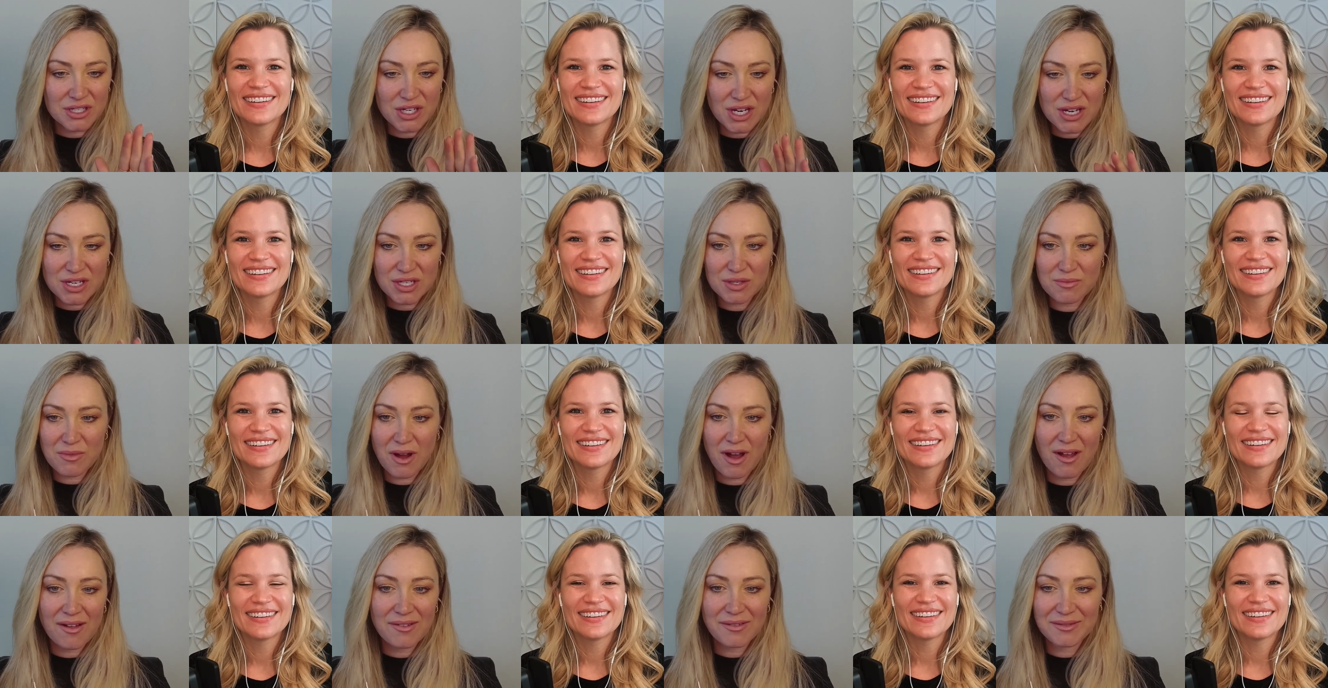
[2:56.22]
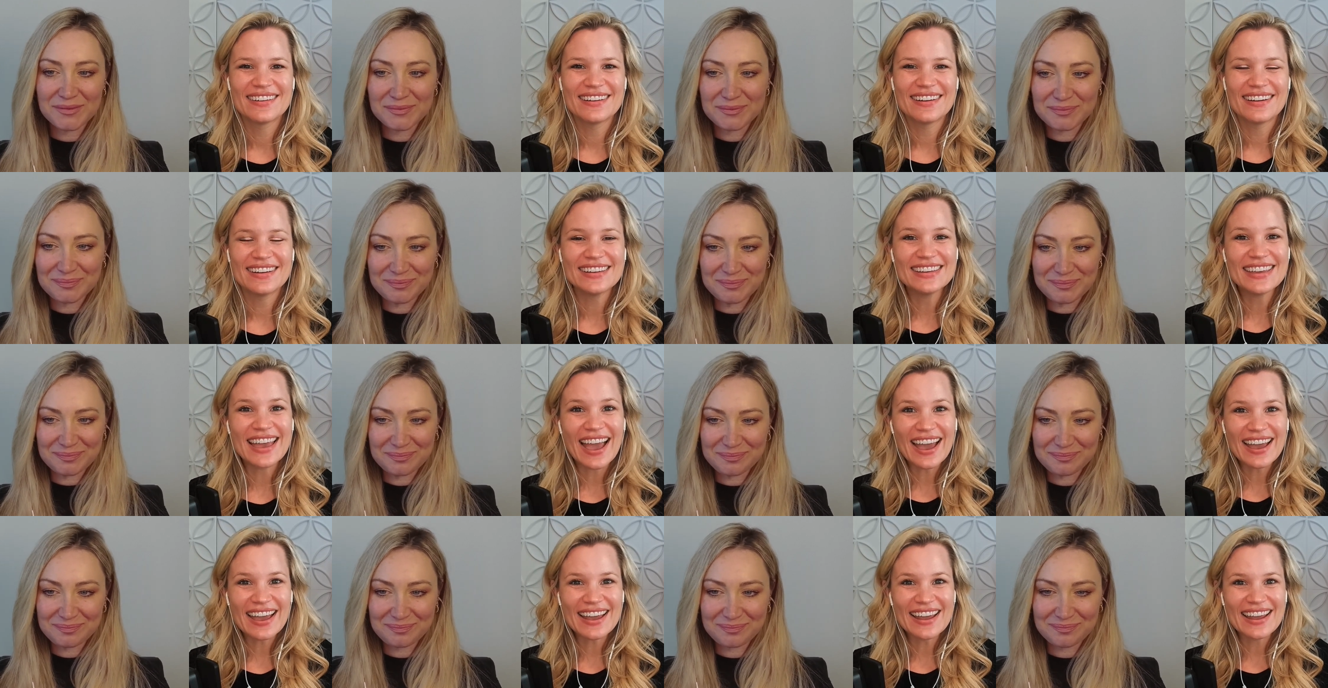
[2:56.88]
Speaker 1: to change them all.
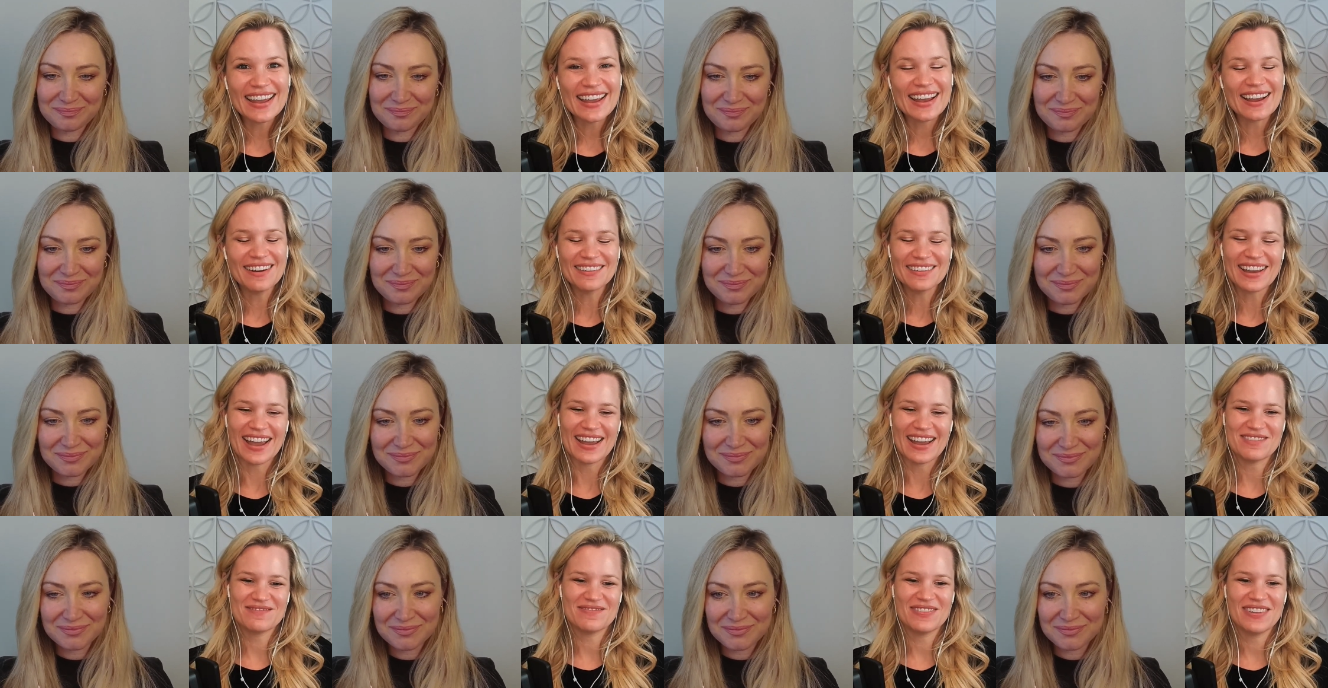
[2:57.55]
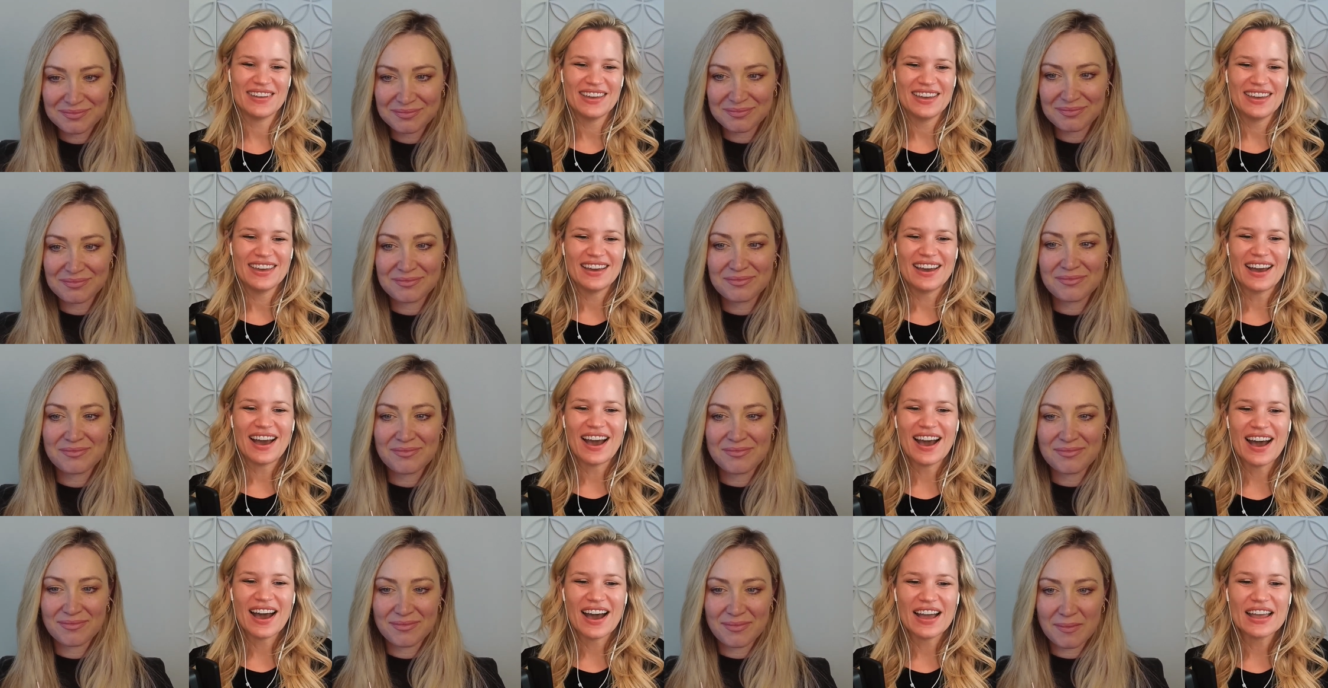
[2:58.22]
Yay.
Speaker 2: Okay.
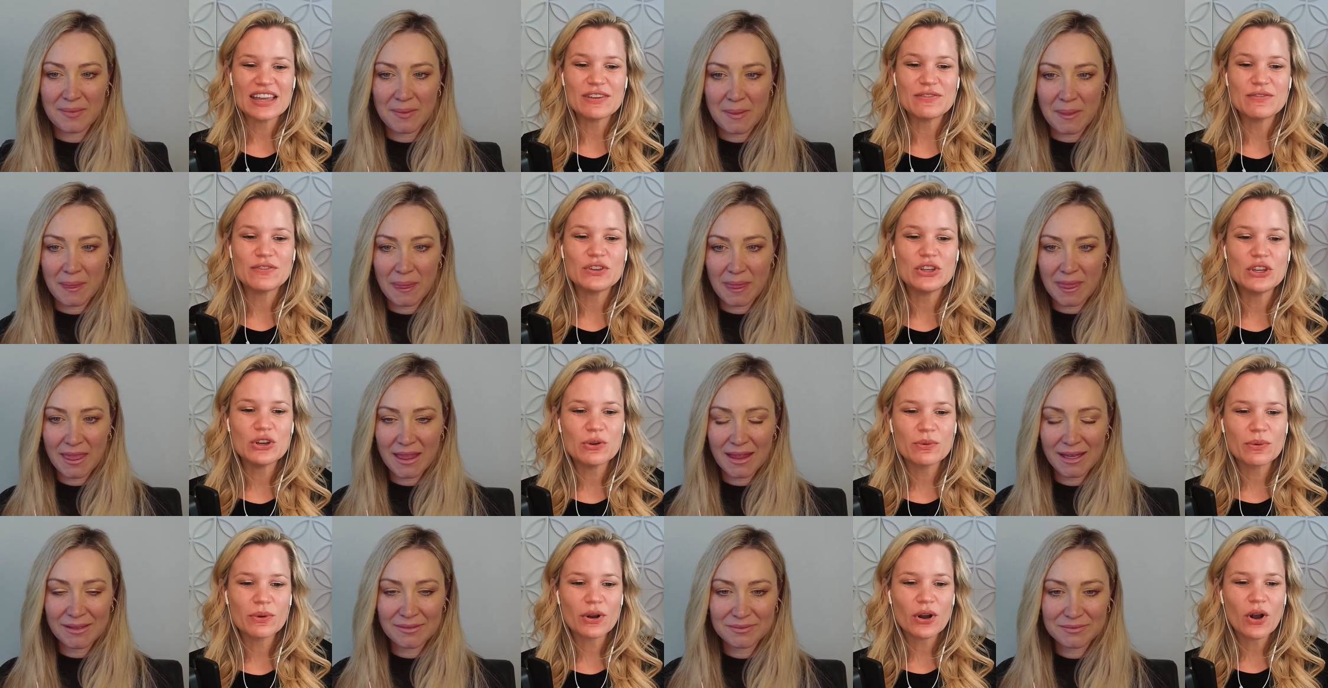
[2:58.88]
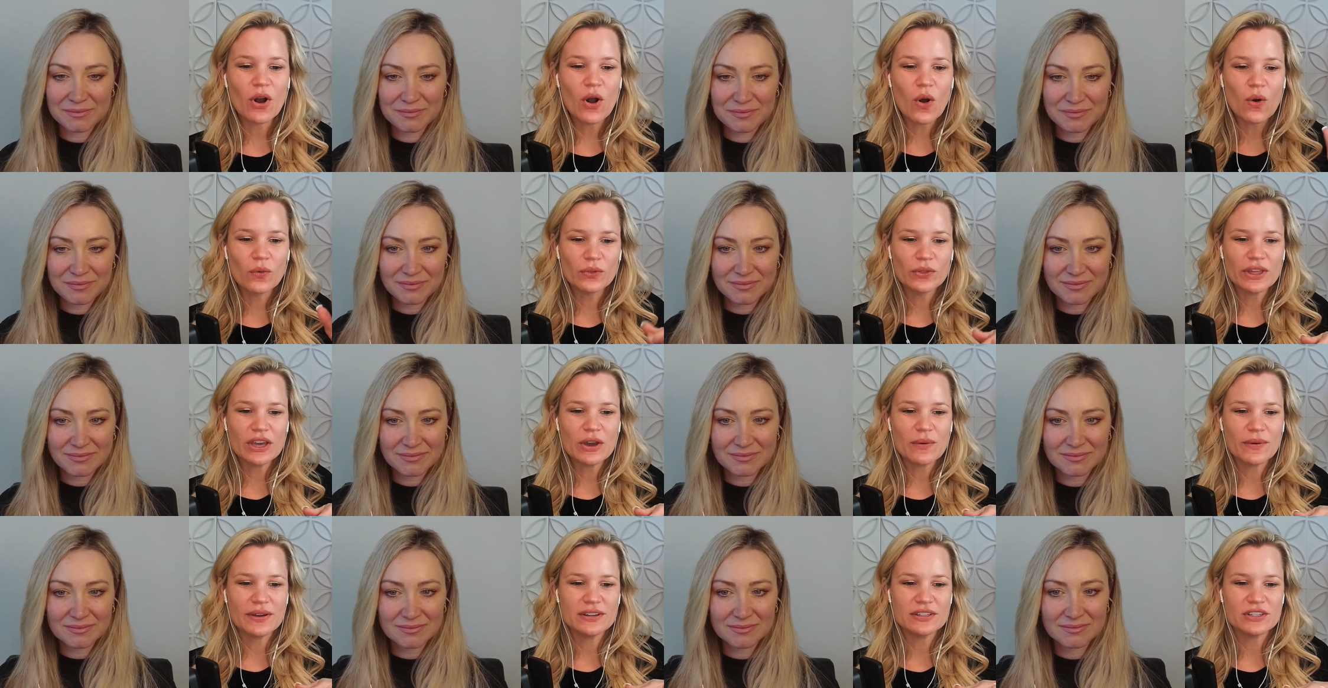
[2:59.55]
Uh, if you were only
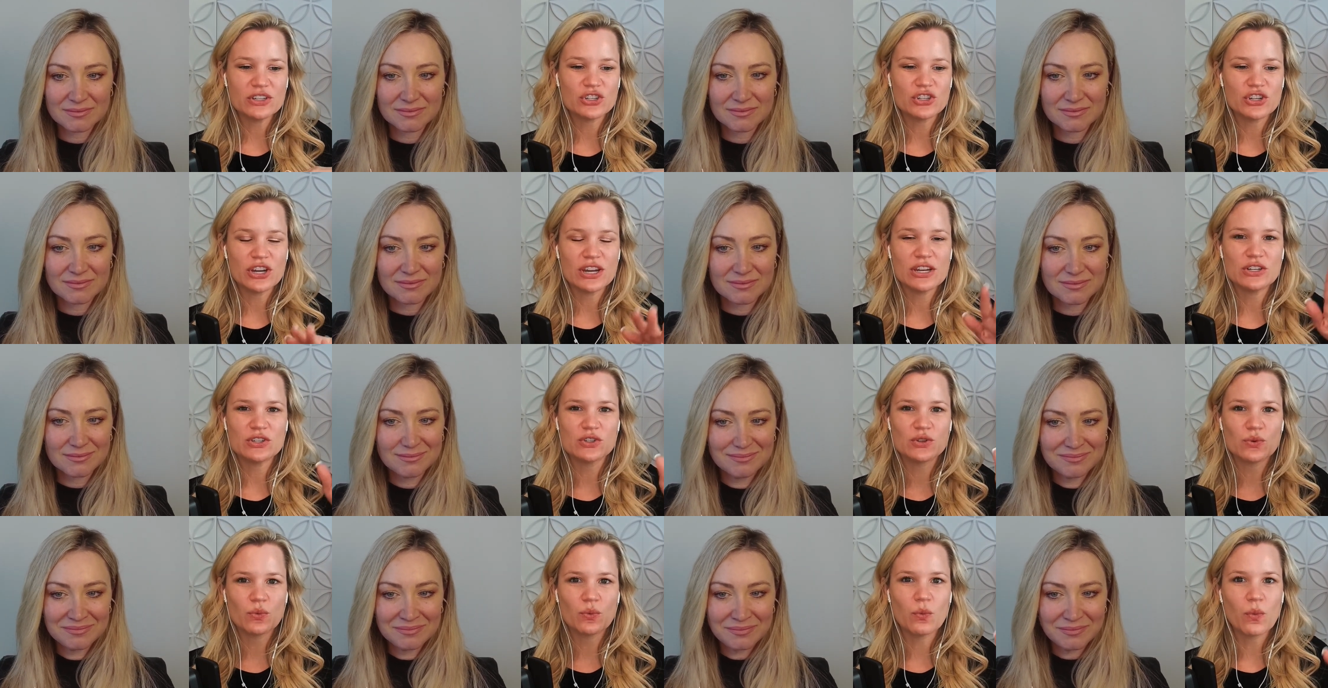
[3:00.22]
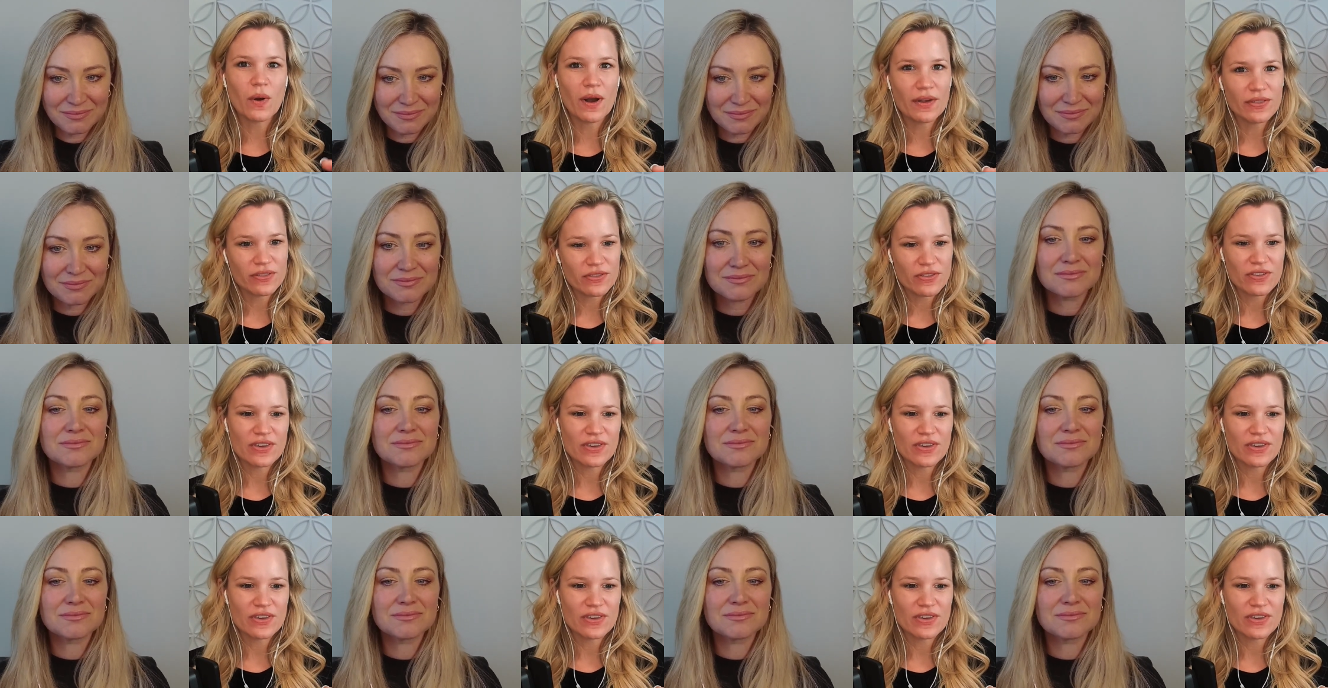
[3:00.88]
going to change one